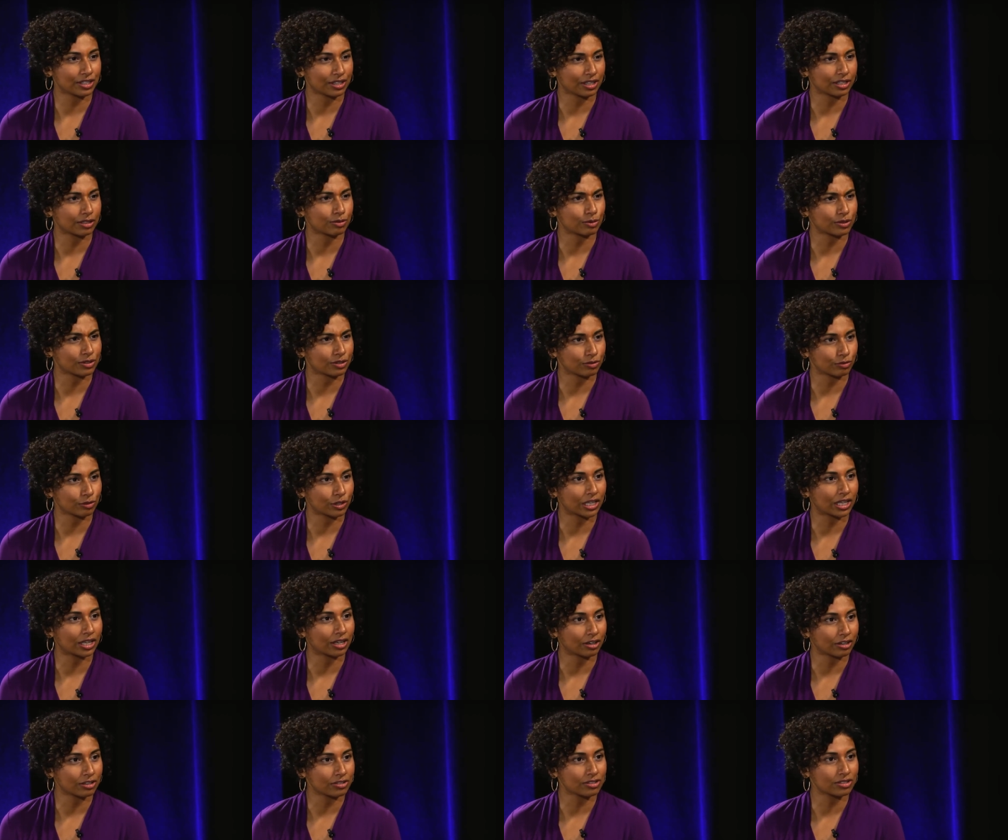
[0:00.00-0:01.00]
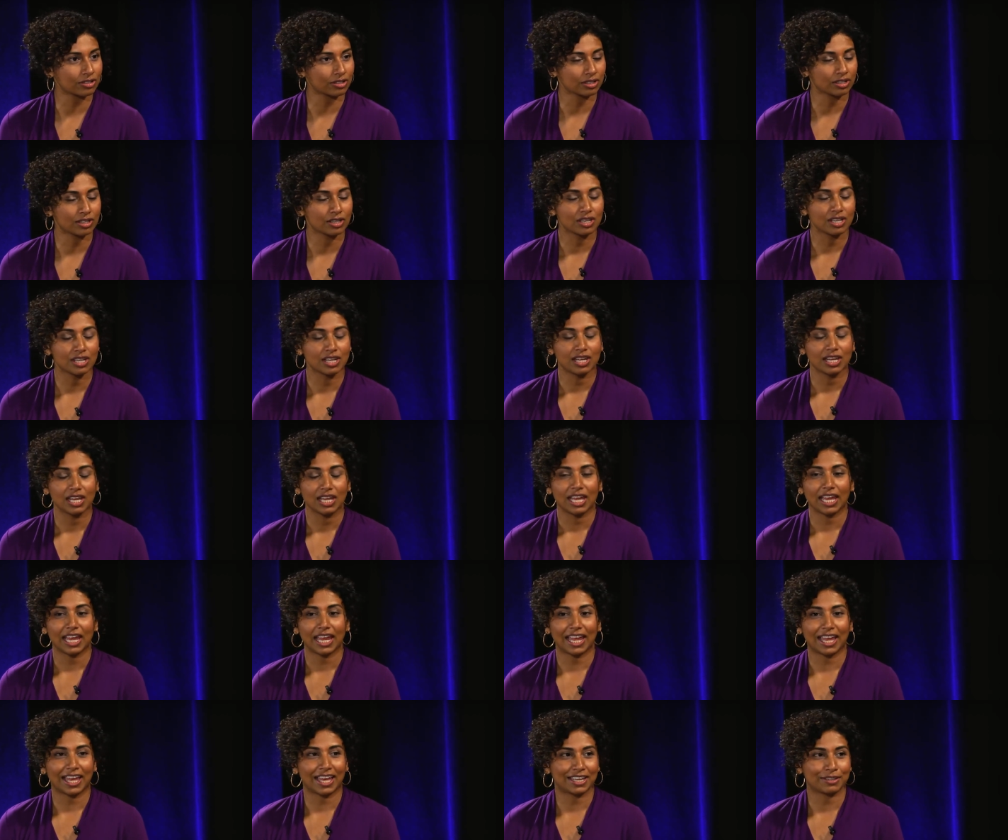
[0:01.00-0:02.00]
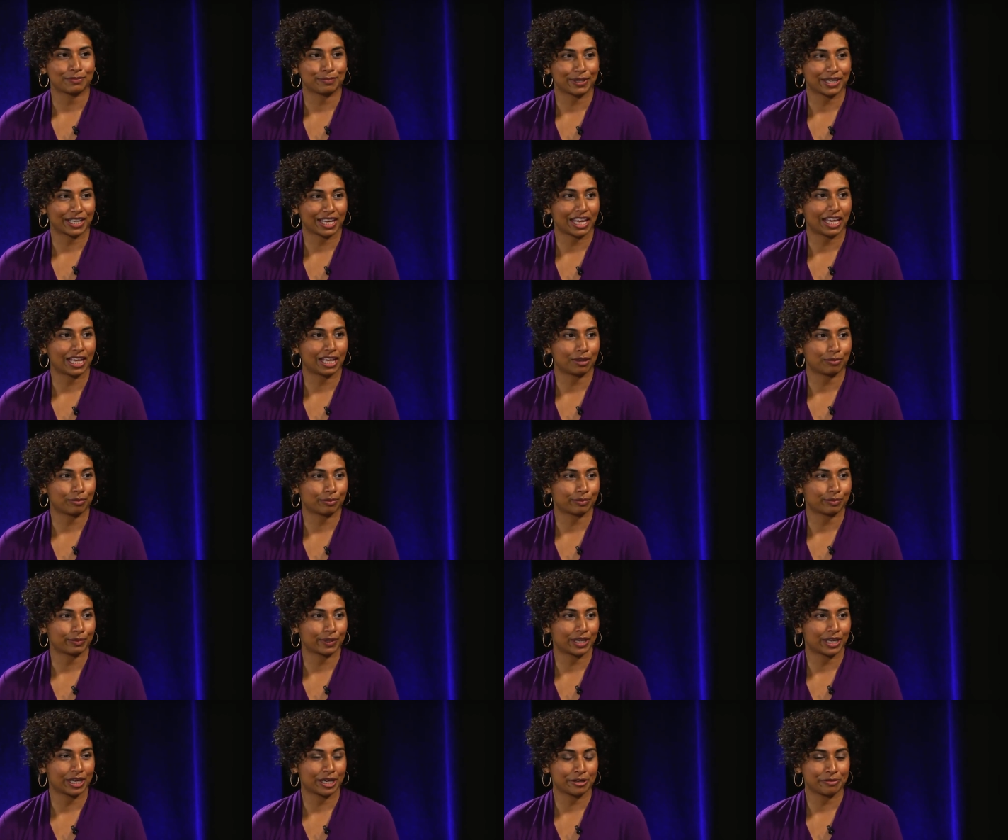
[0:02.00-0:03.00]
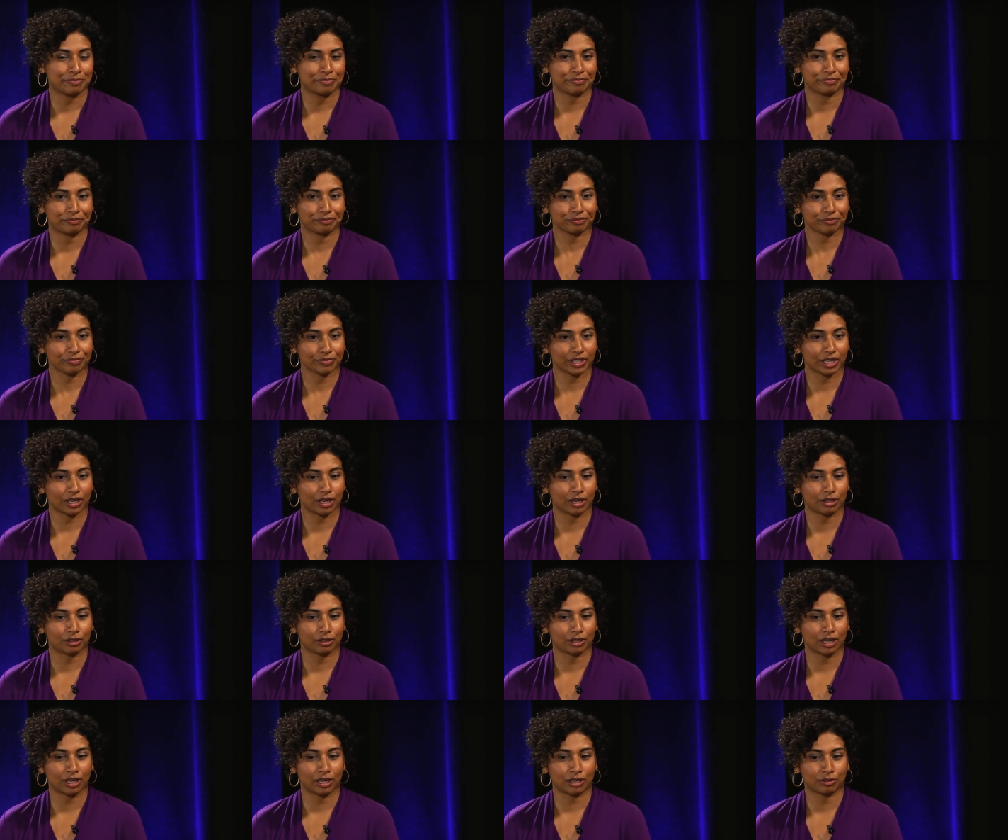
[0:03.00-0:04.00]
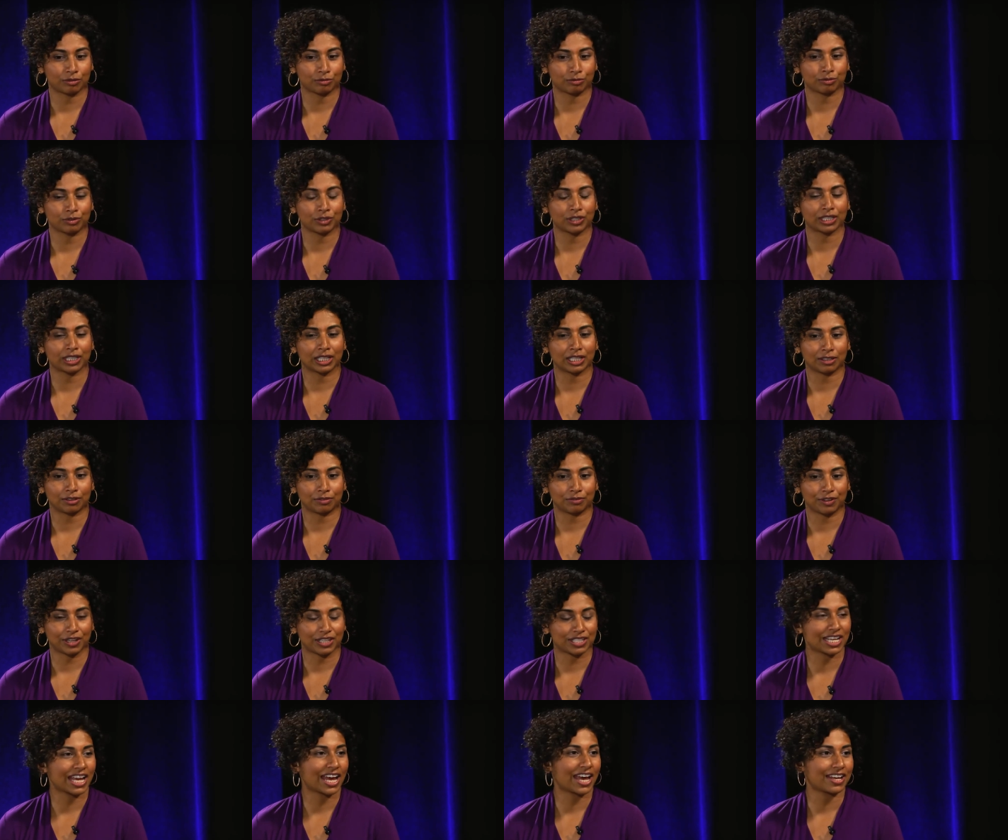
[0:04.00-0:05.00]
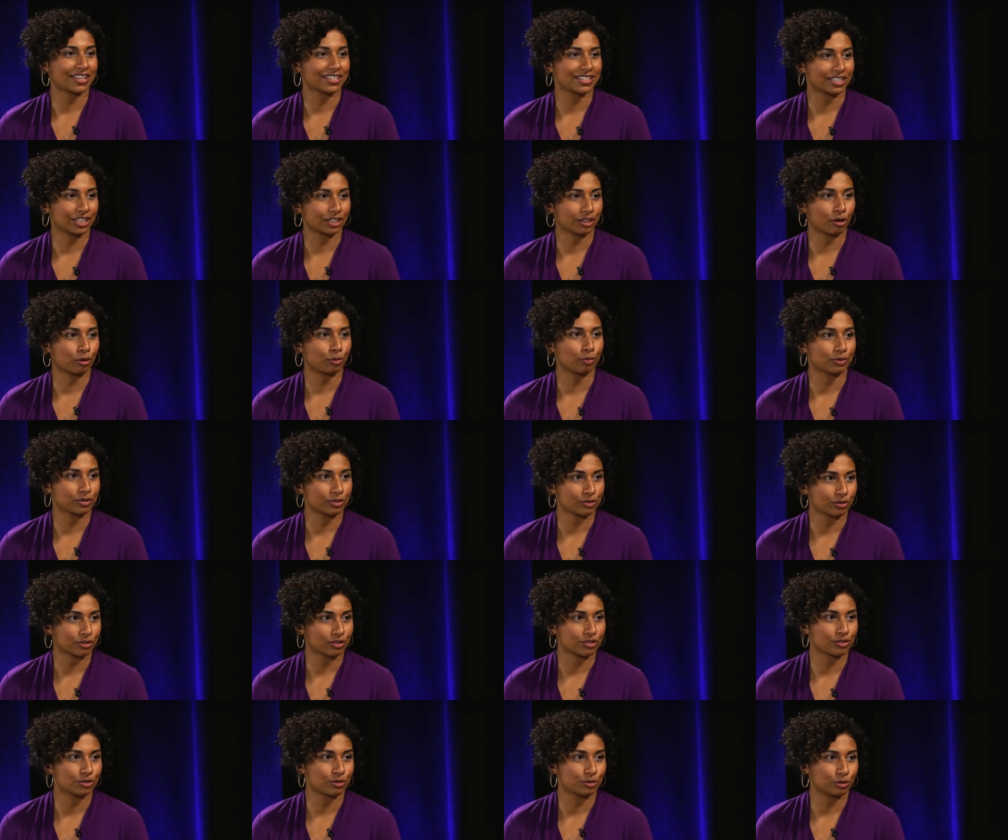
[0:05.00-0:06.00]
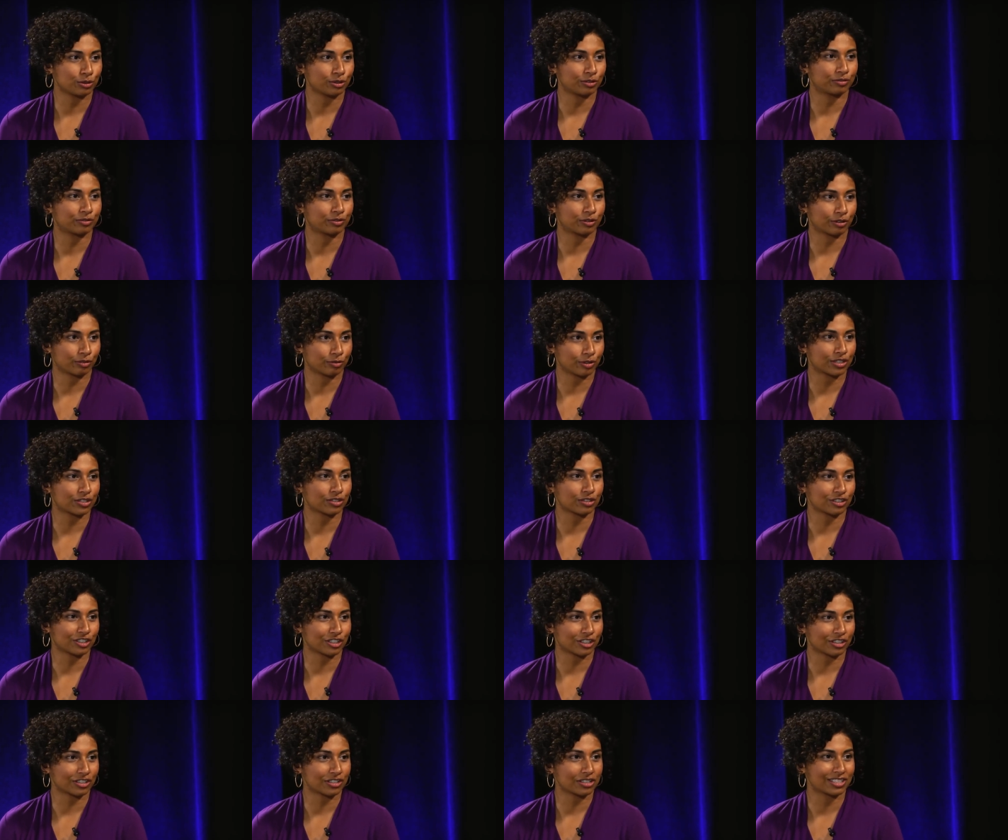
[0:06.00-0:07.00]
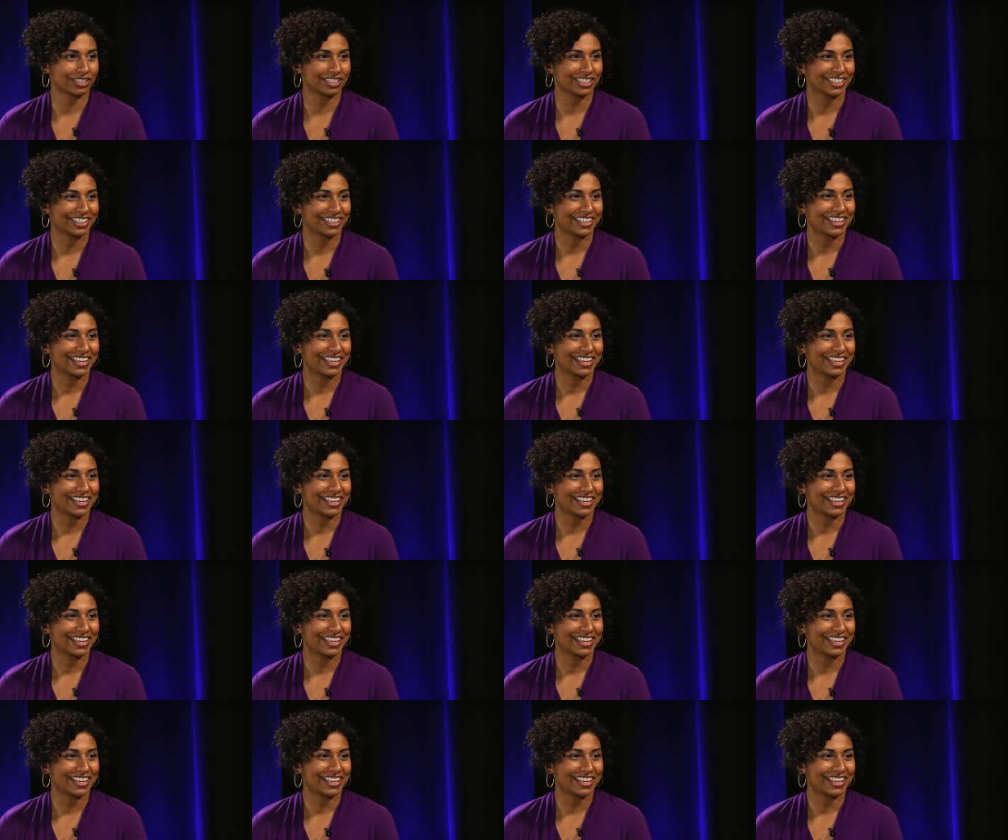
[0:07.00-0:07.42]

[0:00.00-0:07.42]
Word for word: I think it was 3 years, and became a really fantastic open source tool for researchers.